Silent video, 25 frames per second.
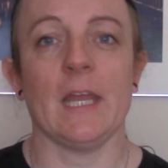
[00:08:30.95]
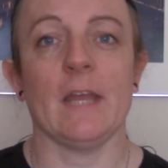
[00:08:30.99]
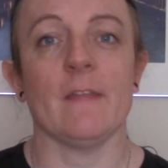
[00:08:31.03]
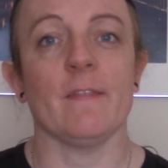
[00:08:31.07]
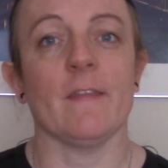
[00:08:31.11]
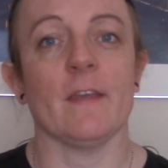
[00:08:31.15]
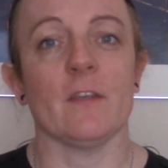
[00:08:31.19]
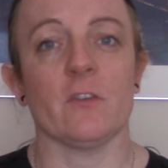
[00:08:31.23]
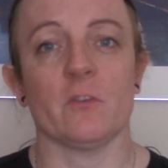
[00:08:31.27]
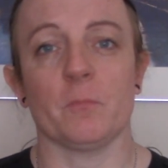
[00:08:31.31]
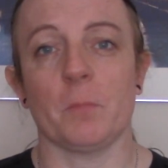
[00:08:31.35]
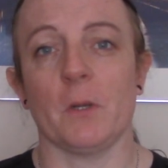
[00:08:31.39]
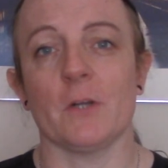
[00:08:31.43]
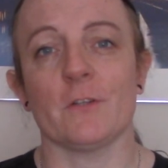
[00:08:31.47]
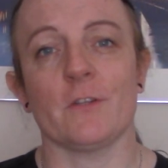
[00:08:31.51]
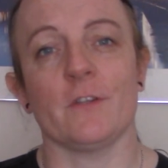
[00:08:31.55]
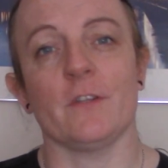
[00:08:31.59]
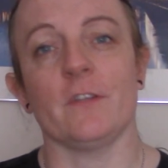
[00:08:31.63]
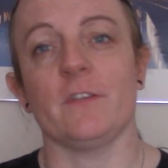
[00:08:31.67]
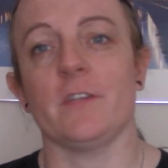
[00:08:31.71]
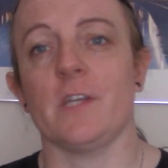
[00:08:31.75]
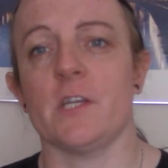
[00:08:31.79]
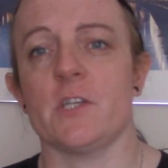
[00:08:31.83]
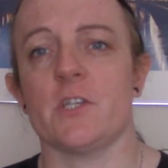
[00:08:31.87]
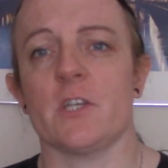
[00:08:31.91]
And they spoke to the
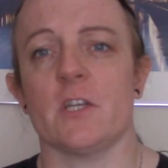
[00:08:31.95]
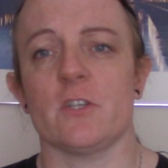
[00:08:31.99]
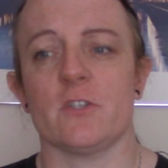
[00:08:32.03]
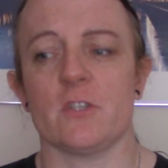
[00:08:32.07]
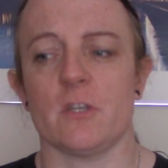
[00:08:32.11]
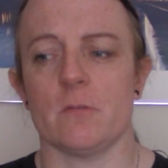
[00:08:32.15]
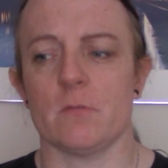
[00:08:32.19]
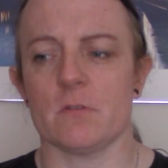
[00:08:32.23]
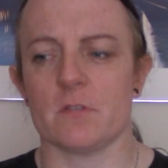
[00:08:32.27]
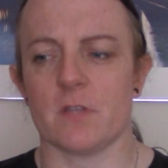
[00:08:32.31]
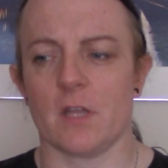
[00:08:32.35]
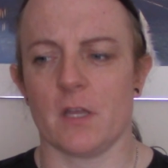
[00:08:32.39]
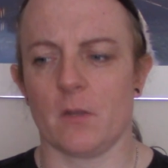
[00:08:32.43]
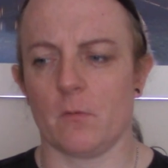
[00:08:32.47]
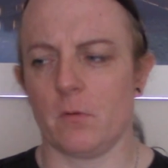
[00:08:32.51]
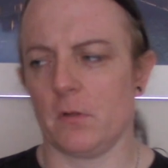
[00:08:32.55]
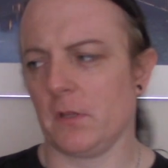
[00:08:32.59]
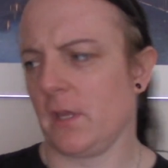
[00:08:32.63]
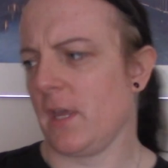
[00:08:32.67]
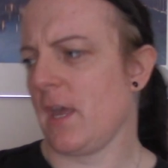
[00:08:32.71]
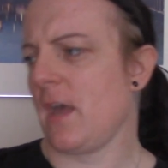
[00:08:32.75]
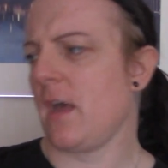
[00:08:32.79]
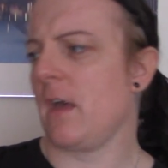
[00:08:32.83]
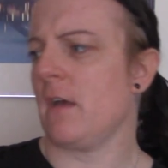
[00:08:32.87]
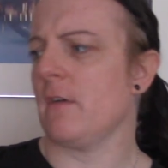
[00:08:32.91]
teacher, and she was like, well,
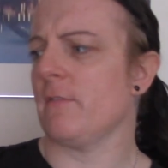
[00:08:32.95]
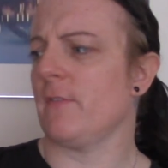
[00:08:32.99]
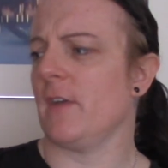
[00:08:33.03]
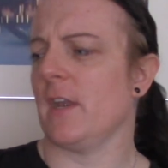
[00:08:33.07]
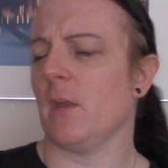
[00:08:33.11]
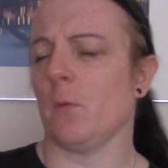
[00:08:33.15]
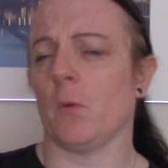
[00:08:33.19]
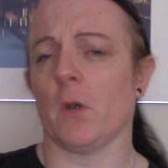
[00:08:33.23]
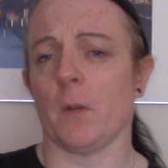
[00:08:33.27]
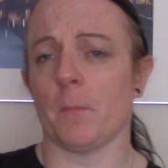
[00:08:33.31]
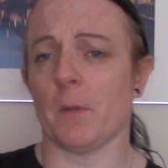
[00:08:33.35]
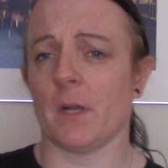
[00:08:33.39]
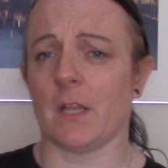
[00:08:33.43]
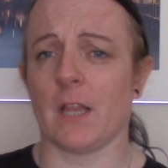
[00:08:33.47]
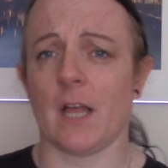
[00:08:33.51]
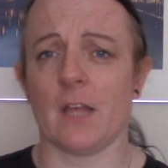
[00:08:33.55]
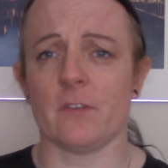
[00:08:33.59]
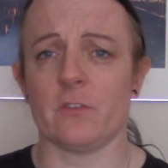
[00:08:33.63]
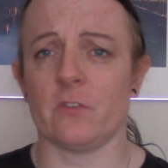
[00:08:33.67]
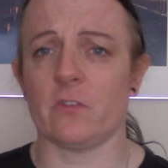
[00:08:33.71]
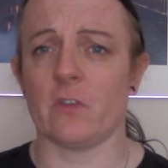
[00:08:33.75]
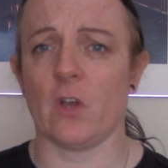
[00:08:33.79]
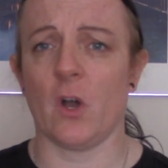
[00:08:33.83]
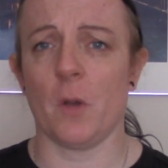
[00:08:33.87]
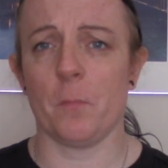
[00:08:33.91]
yeah, if anyone in my class
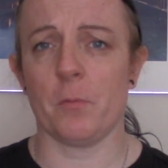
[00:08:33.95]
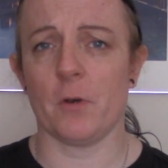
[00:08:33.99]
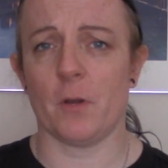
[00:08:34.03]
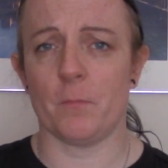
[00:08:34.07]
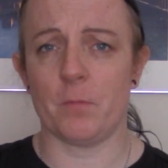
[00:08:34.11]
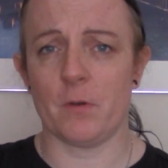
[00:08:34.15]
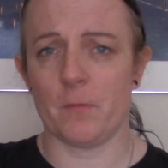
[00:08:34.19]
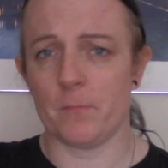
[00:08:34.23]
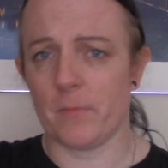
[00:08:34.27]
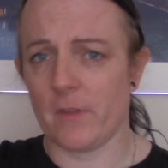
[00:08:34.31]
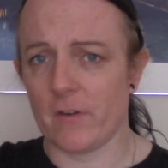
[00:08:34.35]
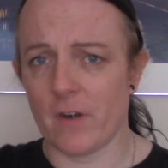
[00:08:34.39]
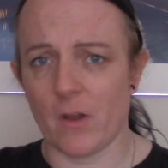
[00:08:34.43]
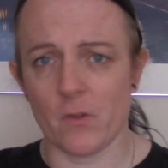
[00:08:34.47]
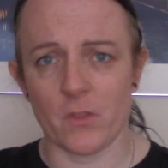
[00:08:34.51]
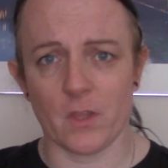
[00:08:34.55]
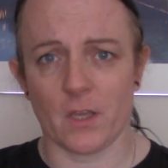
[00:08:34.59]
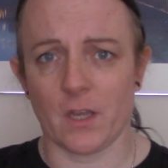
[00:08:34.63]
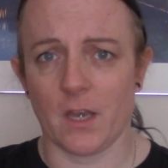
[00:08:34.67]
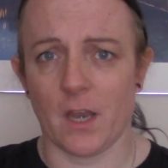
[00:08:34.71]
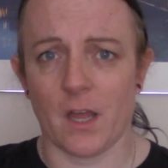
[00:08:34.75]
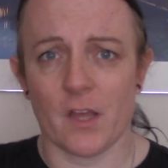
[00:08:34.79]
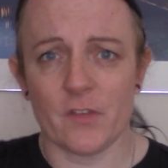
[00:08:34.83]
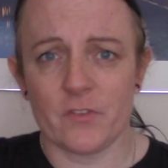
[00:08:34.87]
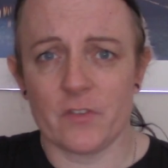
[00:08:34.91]
has got a problem, they're out of the
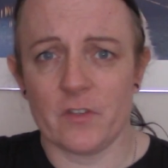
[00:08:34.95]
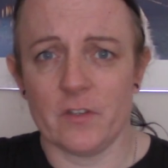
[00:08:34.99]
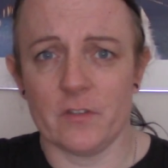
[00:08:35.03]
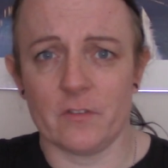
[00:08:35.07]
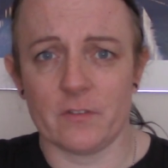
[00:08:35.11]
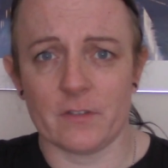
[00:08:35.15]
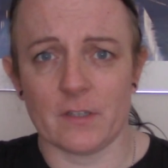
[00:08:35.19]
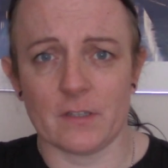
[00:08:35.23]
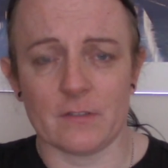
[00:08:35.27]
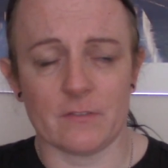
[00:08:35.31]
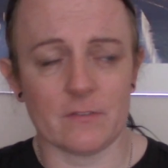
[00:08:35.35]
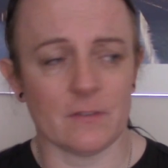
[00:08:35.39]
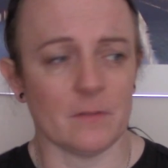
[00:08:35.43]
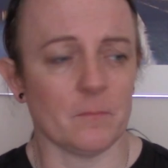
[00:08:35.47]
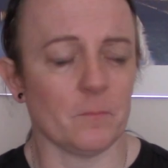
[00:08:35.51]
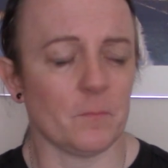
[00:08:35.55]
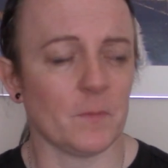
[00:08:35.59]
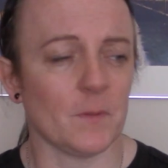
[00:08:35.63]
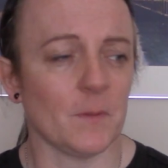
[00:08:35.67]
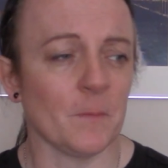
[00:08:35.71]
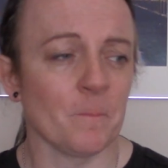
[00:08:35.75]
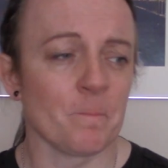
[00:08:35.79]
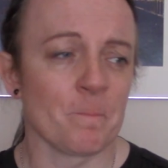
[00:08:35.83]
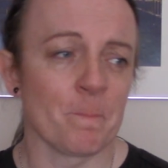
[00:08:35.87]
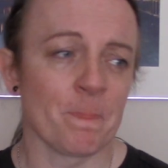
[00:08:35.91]
class, it's that
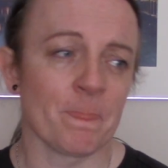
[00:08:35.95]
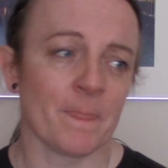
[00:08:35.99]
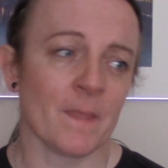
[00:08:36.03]
simple.